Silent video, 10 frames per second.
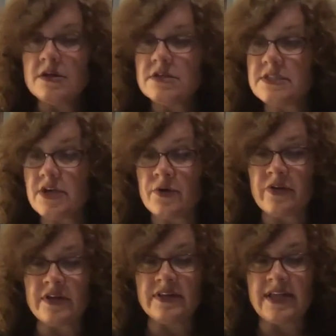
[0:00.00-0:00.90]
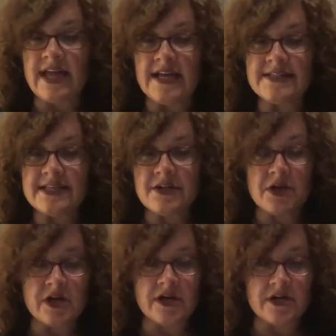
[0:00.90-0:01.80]
So the last
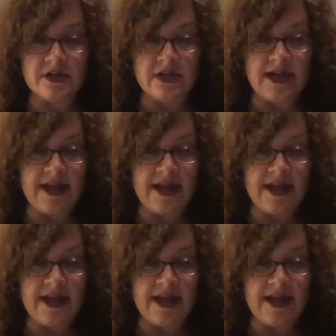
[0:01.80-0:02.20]
little article I